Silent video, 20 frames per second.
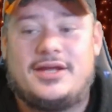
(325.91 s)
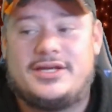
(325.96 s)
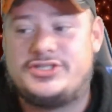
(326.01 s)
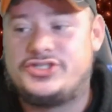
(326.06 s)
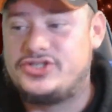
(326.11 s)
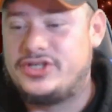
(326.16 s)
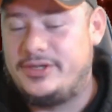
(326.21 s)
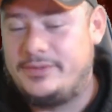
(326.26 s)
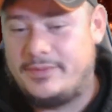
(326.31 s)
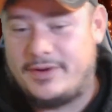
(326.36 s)
I
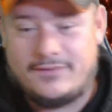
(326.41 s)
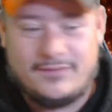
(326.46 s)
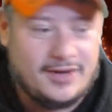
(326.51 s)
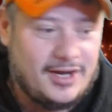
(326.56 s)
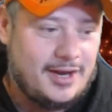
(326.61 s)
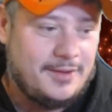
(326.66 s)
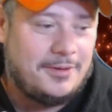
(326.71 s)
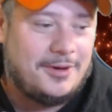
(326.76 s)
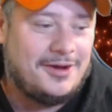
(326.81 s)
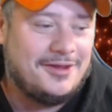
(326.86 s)
stream every
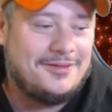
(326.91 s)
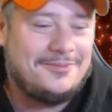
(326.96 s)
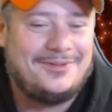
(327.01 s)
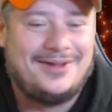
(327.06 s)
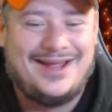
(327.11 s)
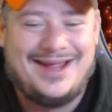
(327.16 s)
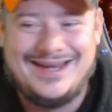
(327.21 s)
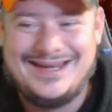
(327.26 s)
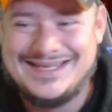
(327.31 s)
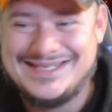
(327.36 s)
game
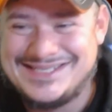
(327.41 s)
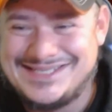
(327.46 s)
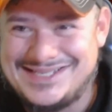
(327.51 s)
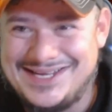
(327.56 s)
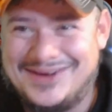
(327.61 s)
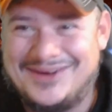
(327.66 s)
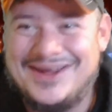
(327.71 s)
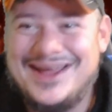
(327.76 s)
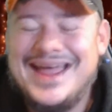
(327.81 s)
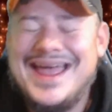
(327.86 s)

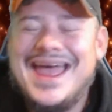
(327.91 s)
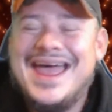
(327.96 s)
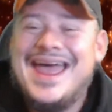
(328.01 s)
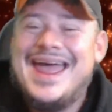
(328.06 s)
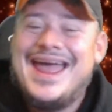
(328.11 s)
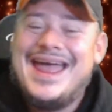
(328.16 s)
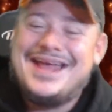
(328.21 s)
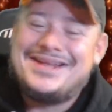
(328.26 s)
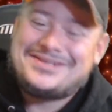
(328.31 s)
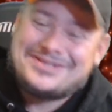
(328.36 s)
so
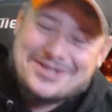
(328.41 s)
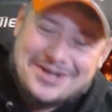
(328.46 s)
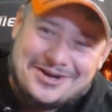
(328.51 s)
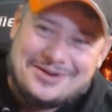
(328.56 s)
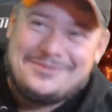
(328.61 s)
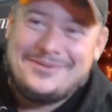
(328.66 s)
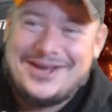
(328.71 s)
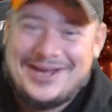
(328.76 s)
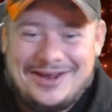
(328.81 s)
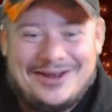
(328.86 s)
it
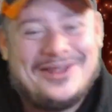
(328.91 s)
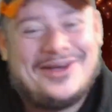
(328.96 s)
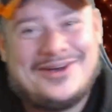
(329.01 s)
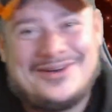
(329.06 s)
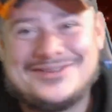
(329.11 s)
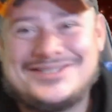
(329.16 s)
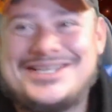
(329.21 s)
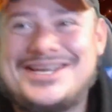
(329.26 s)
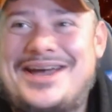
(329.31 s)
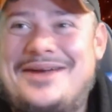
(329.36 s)
took me a
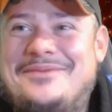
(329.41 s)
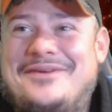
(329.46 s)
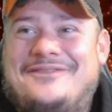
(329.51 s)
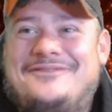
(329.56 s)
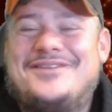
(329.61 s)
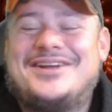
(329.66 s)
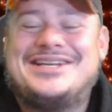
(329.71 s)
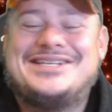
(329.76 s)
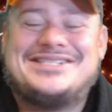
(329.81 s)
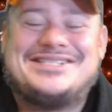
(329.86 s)
long time to
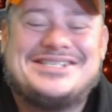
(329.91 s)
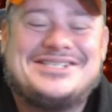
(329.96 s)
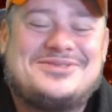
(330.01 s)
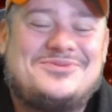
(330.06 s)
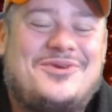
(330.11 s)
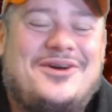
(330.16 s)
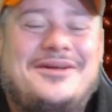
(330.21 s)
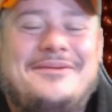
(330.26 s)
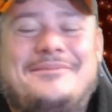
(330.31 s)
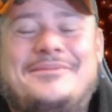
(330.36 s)
finish this
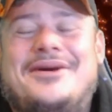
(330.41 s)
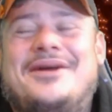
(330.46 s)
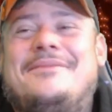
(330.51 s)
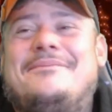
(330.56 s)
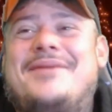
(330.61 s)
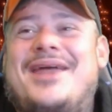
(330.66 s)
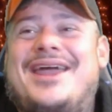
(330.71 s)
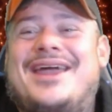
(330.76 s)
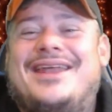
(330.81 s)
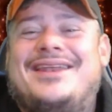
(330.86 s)
one, but
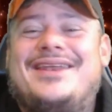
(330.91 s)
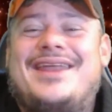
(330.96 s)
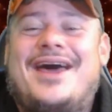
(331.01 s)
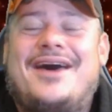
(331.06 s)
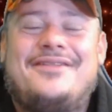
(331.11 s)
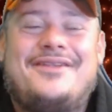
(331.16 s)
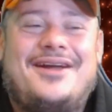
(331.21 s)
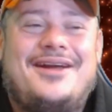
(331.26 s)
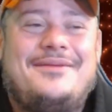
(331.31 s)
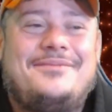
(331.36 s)
man,
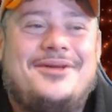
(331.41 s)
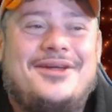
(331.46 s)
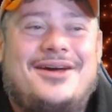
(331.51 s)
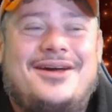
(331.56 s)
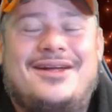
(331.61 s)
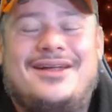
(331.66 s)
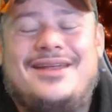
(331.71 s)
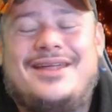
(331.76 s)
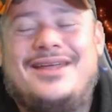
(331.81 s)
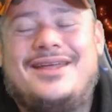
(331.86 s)
now that I'm
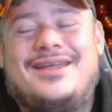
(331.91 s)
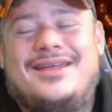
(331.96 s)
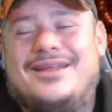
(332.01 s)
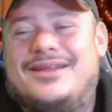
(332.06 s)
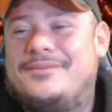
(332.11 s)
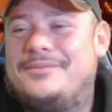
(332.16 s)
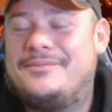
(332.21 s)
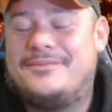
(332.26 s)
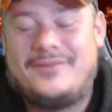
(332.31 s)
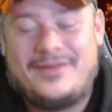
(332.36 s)
done, it
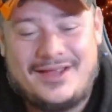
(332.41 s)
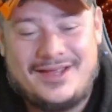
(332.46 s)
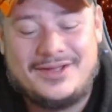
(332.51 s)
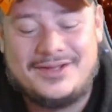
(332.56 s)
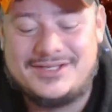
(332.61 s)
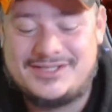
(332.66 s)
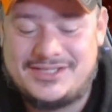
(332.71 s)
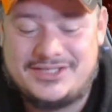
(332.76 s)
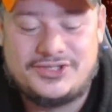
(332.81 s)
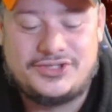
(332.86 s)
it
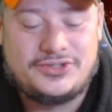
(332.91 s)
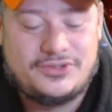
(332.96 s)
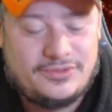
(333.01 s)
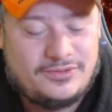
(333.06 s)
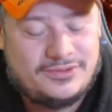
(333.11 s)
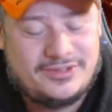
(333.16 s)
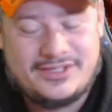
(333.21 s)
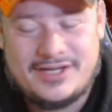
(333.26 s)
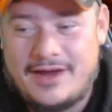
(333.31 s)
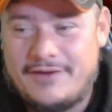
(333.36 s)
was
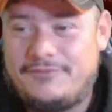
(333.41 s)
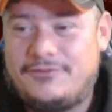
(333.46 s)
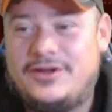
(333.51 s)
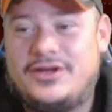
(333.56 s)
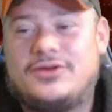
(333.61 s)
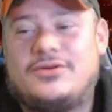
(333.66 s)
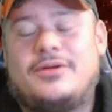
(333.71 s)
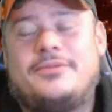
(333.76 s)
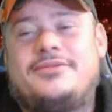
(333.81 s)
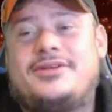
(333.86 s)

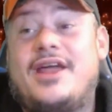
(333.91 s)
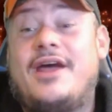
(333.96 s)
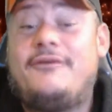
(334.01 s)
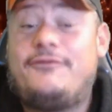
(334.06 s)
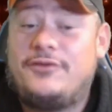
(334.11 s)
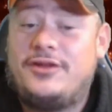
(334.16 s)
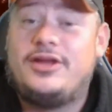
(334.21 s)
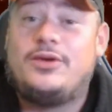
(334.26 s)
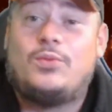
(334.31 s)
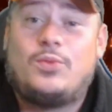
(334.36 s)
definitely incredible.
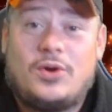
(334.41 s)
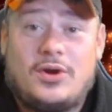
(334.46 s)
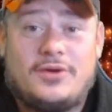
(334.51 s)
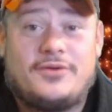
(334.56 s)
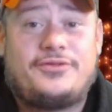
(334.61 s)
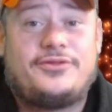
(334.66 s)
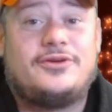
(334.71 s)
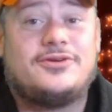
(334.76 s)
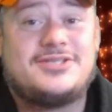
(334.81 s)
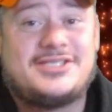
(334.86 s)
Definitely
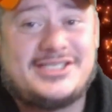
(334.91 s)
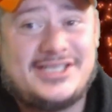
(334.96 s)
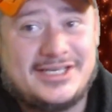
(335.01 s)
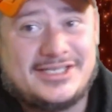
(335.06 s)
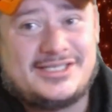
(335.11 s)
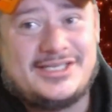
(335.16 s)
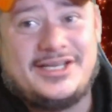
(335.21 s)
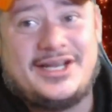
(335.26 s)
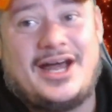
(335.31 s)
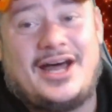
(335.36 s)
worth your
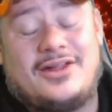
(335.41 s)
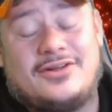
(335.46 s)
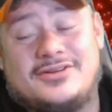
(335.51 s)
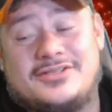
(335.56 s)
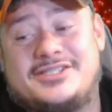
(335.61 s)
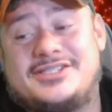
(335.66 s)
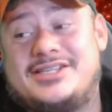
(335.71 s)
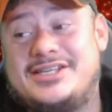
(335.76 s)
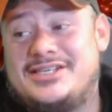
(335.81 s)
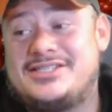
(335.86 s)

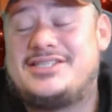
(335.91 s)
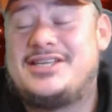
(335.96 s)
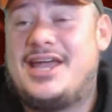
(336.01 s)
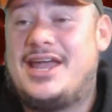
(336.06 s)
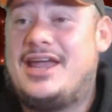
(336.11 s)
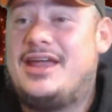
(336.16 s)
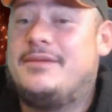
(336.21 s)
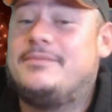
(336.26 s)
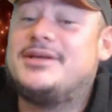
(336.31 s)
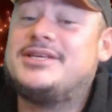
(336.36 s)
$60. This
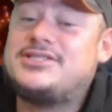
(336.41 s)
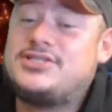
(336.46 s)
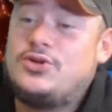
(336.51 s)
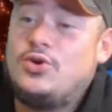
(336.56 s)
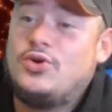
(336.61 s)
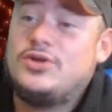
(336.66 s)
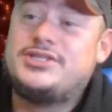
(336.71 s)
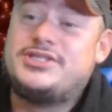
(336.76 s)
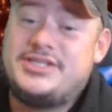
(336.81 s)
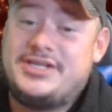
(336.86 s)
game is
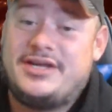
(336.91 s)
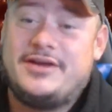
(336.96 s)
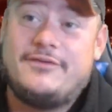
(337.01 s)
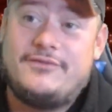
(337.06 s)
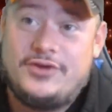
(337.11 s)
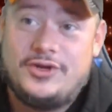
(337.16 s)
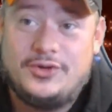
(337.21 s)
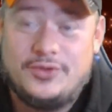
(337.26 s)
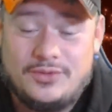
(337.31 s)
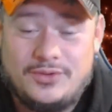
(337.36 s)
going to
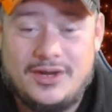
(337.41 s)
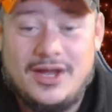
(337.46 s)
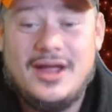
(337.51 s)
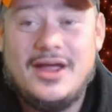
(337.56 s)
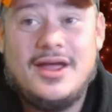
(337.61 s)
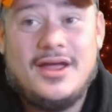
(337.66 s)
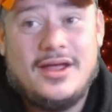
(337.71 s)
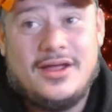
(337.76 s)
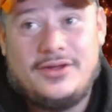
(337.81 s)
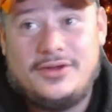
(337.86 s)
give you
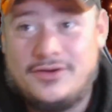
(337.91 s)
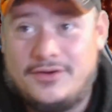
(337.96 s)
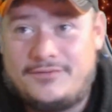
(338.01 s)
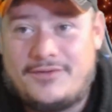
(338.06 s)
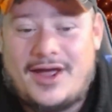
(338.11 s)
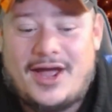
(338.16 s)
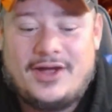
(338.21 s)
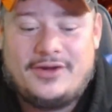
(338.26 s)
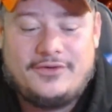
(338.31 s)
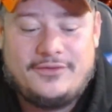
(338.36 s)
your
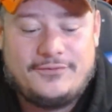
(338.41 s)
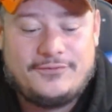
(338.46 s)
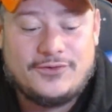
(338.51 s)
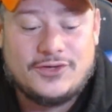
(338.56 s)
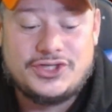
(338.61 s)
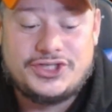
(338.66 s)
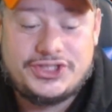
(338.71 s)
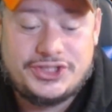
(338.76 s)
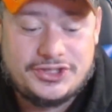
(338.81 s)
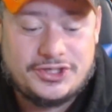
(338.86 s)
value
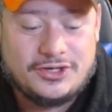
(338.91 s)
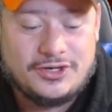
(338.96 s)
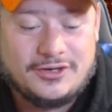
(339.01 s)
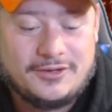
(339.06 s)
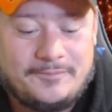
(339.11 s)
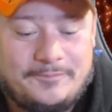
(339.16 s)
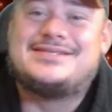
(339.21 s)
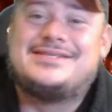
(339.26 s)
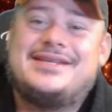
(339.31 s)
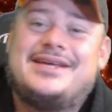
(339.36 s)
for
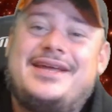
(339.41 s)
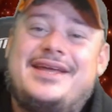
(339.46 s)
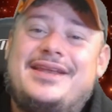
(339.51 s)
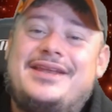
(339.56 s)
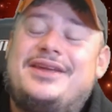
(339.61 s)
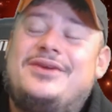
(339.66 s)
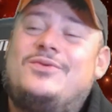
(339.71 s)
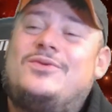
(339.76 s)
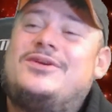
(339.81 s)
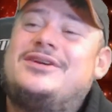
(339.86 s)
sure. The
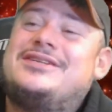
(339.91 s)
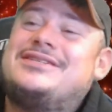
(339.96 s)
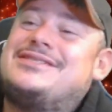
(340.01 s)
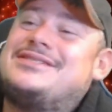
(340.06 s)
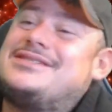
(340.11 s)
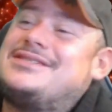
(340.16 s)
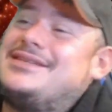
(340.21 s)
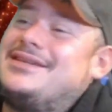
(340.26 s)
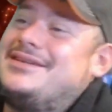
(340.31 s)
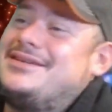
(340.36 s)
ending
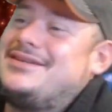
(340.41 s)
was,